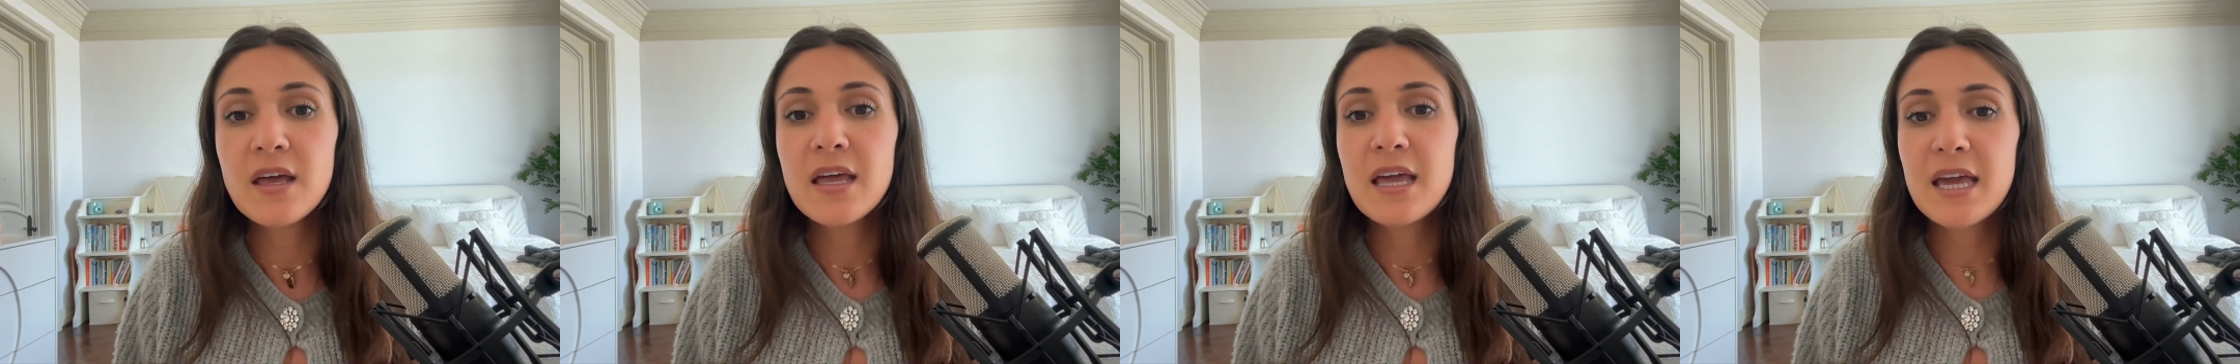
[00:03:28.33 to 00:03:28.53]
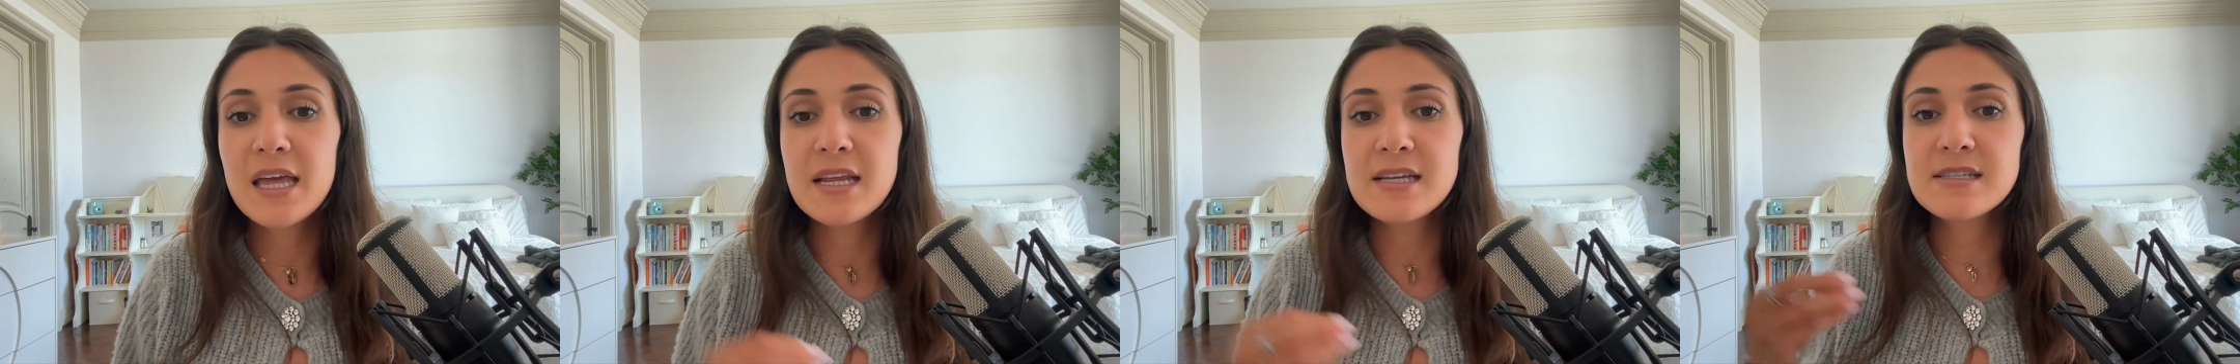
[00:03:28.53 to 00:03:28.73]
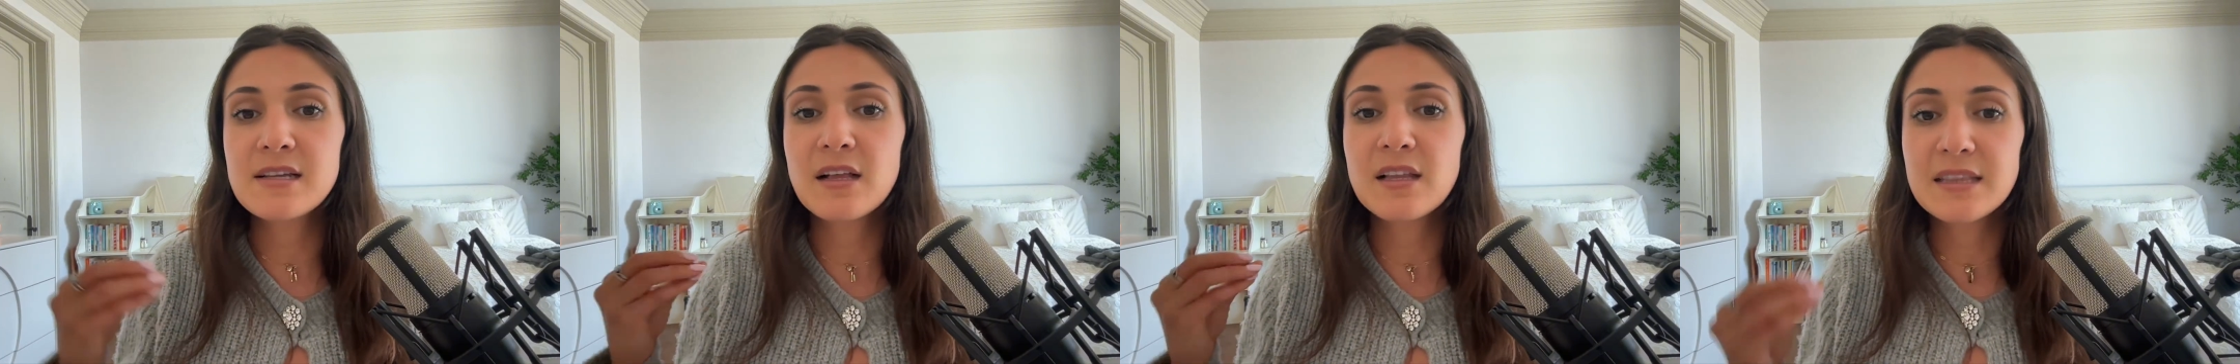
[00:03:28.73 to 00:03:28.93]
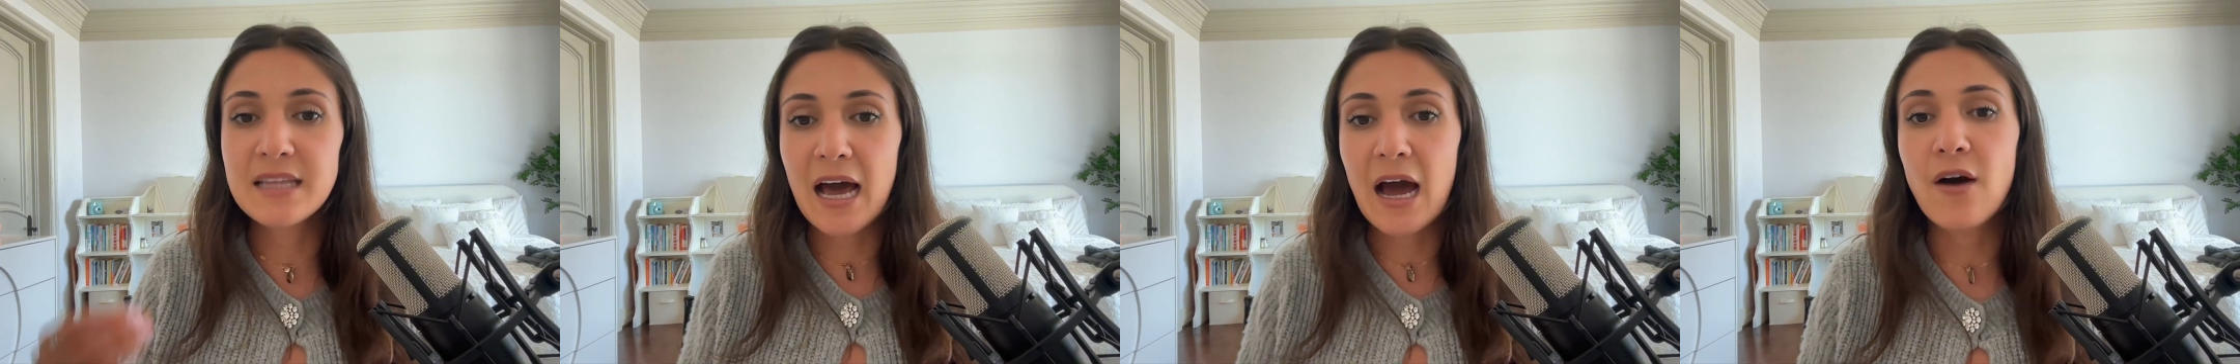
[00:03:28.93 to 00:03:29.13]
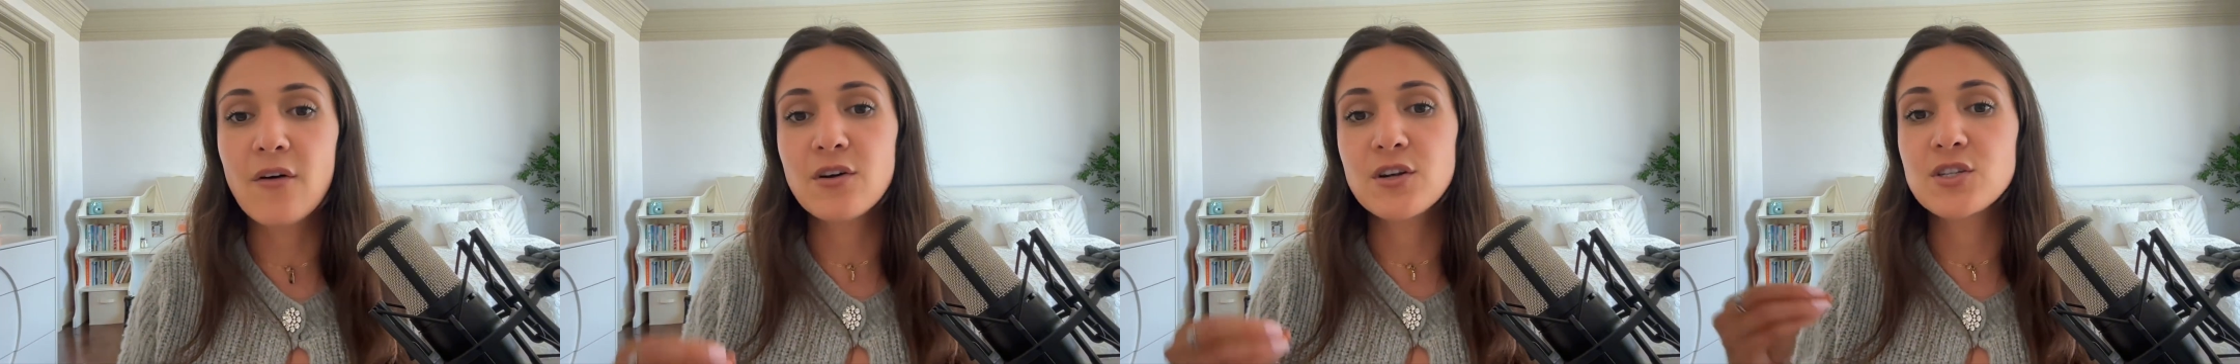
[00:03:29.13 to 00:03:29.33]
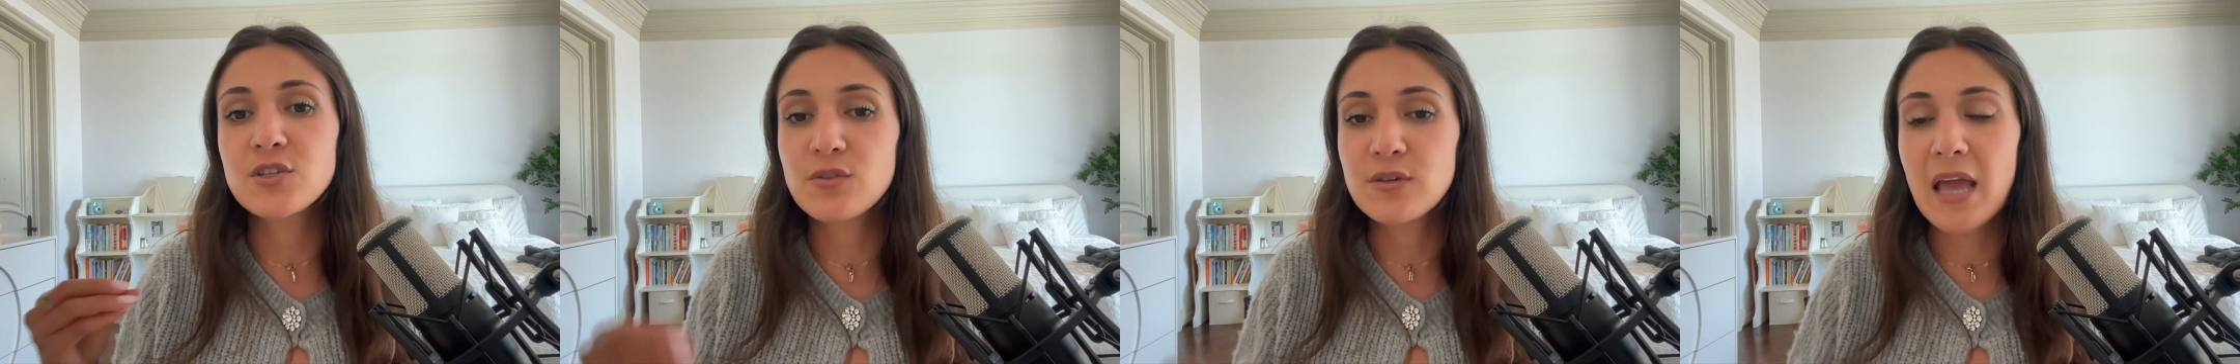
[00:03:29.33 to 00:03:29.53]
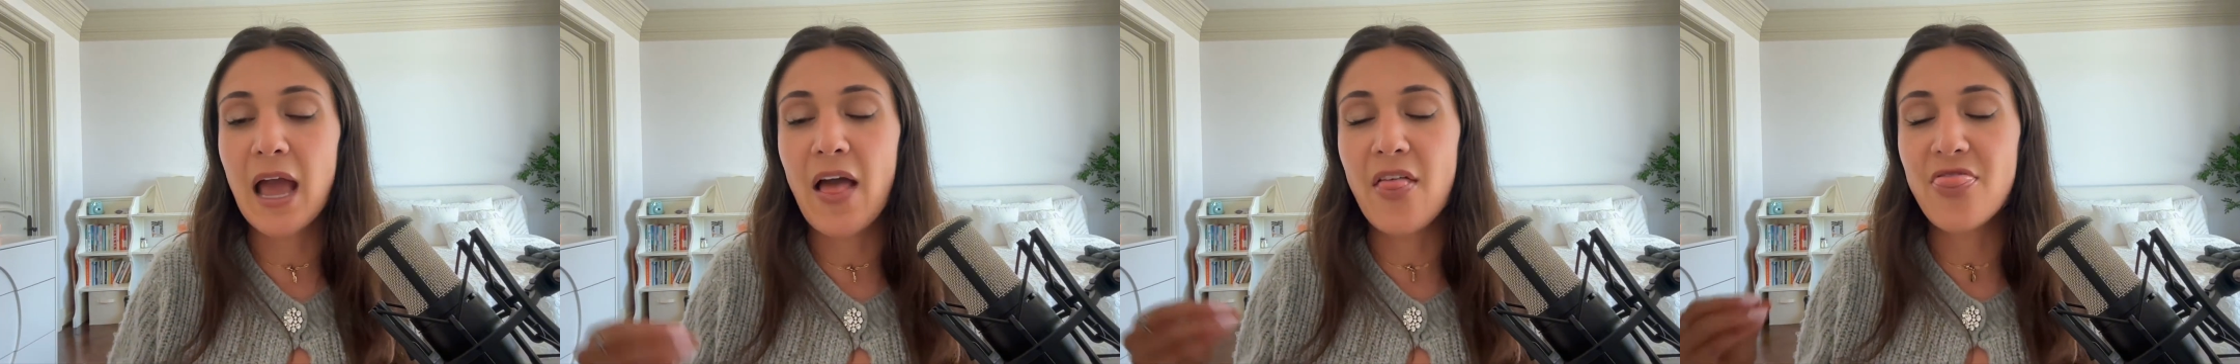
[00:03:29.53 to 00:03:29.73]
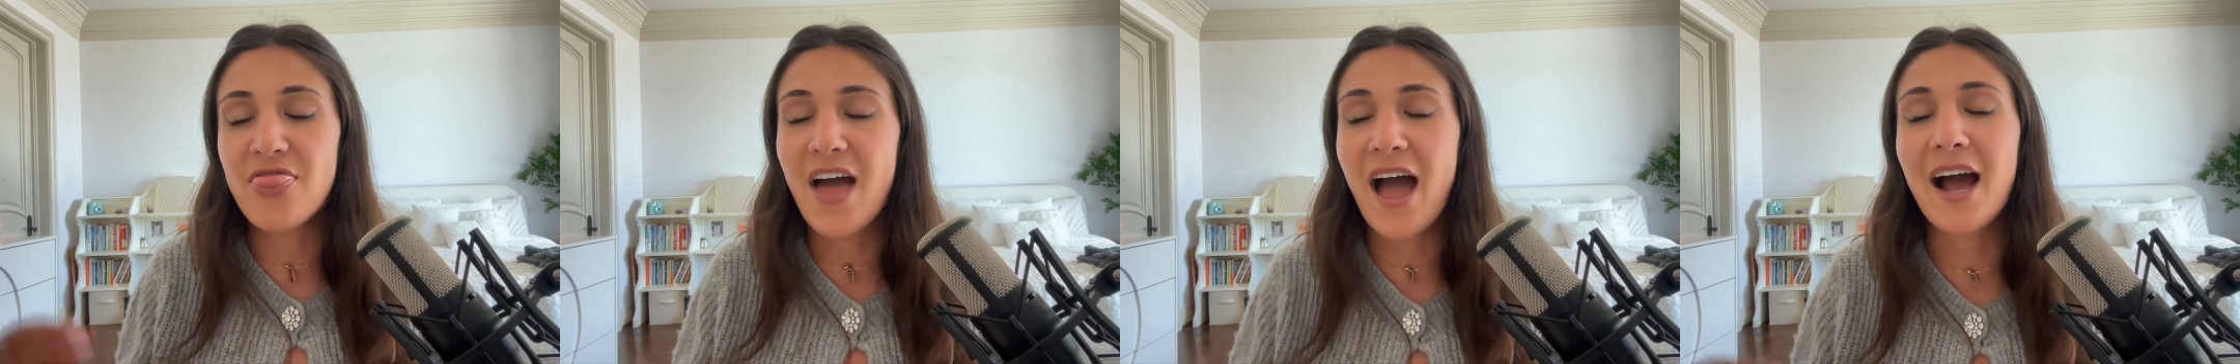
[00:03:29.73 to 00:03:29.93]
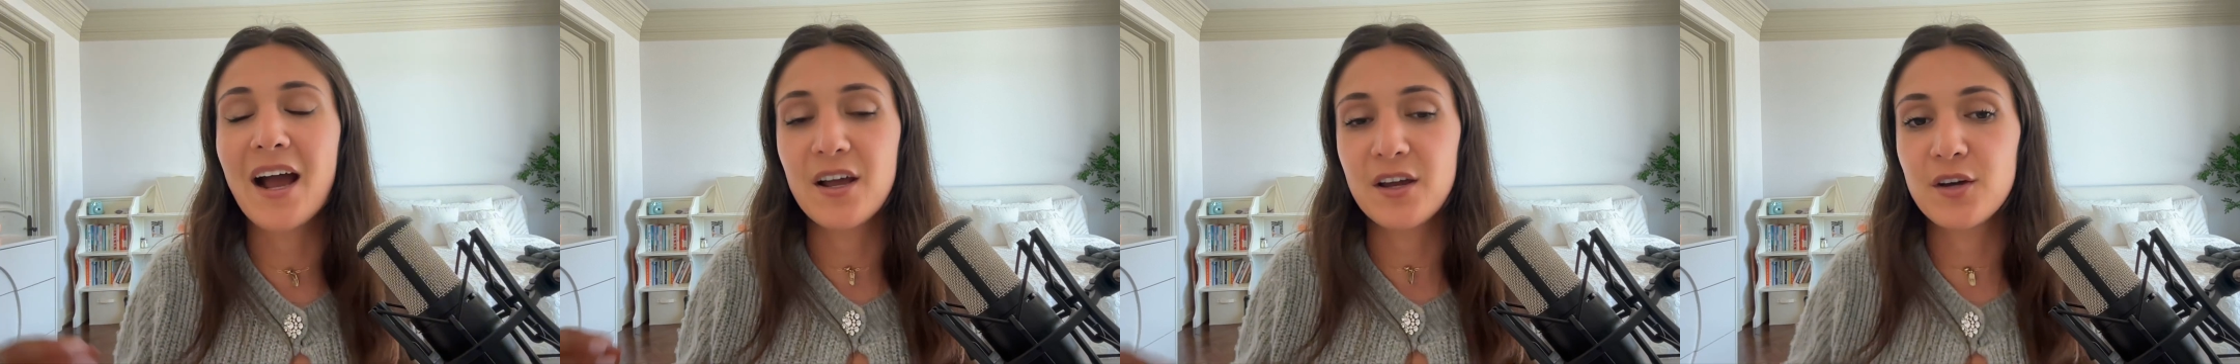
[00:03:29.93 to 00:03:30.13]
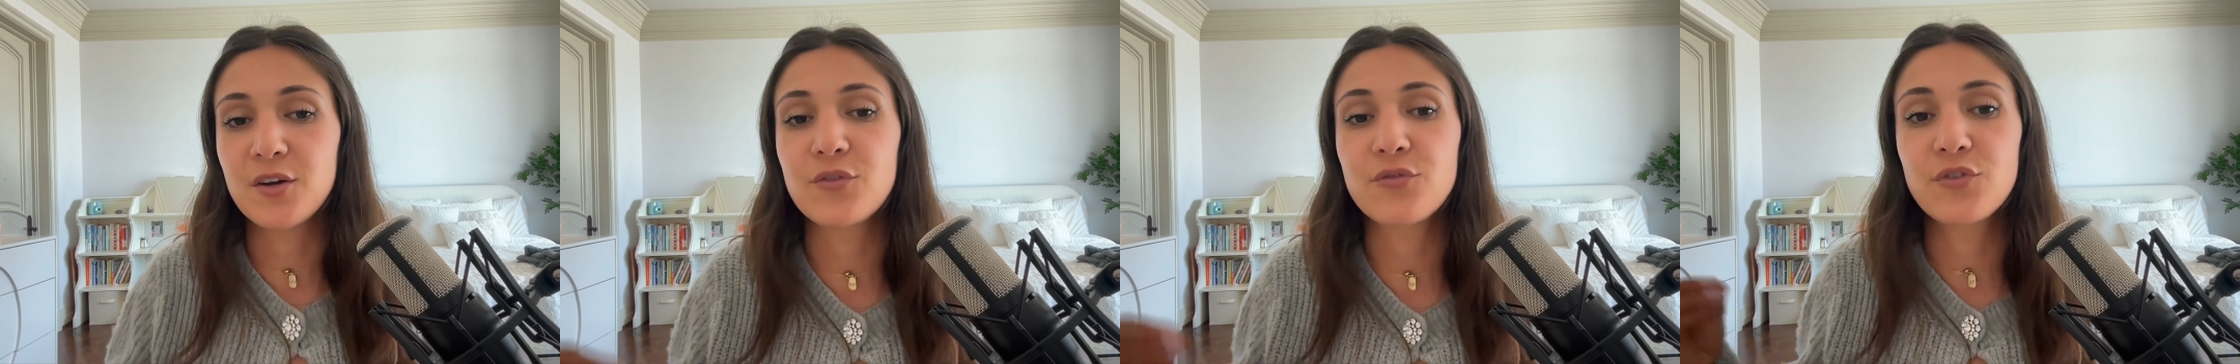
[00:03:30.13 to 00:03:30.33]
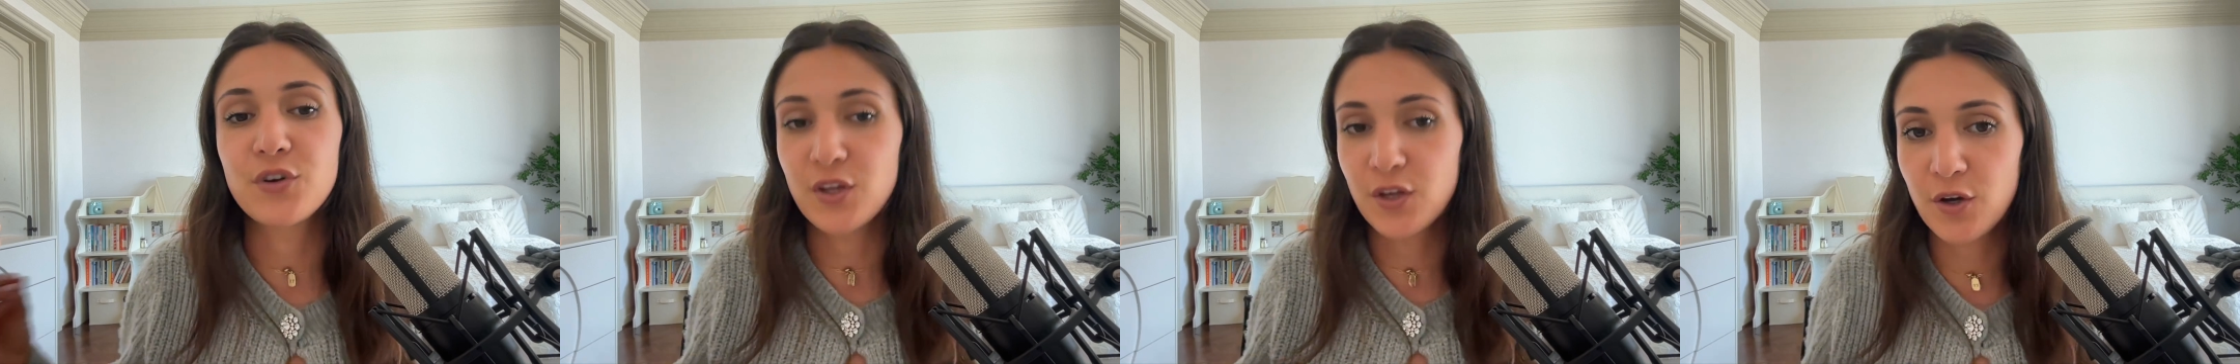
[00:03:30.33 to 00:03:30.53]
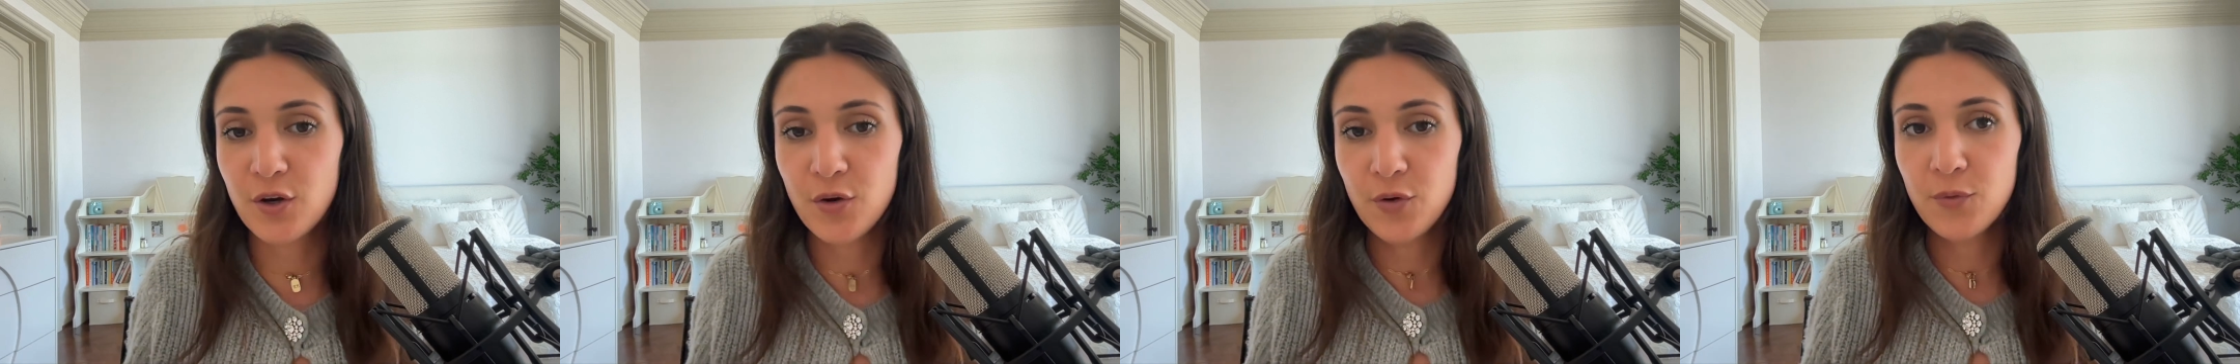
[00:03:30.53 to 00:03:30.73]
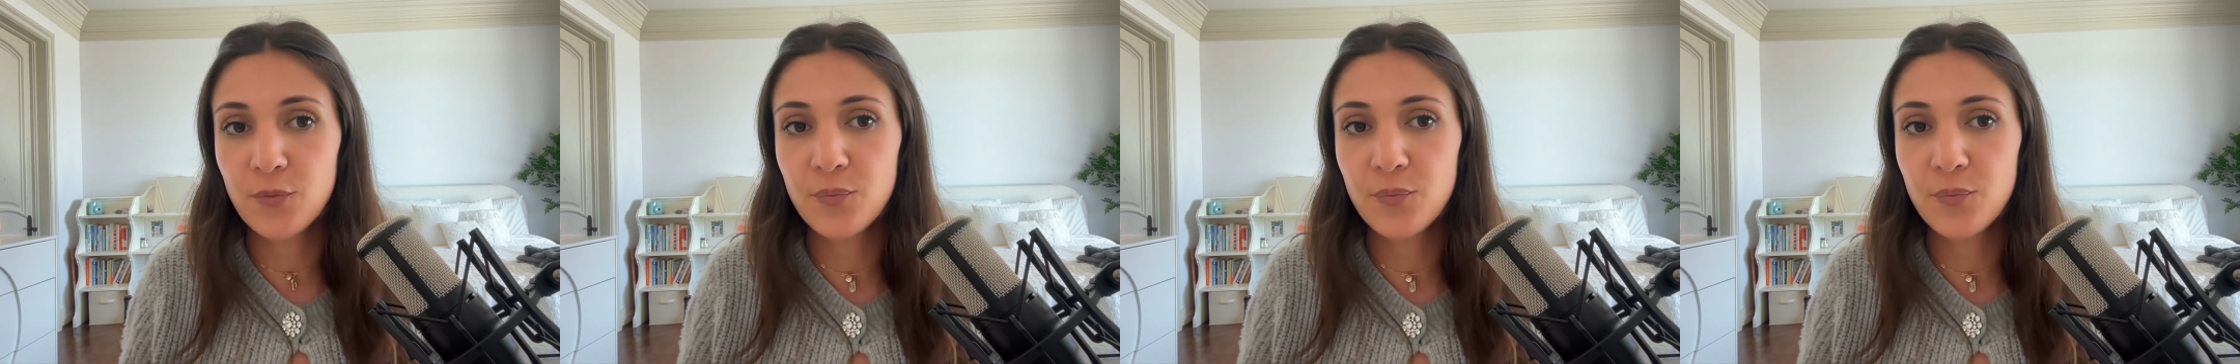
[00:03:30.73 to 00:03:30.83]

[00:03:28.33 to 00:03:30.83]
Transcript: it is allowed to get that good for you.